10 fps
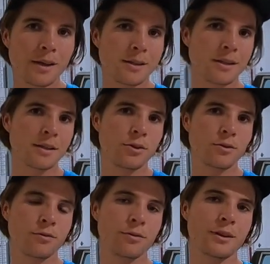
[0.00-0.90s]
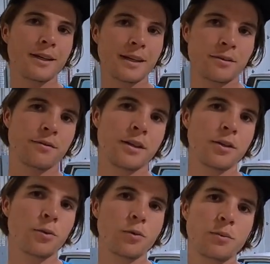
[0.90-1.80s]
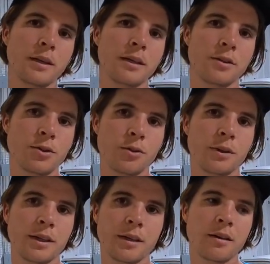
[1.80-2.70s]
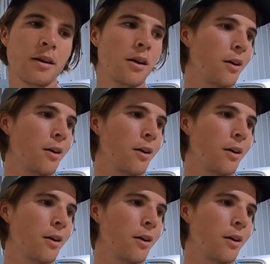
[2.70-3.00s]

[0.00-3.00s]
Stay tuned for the next video. We'll be doing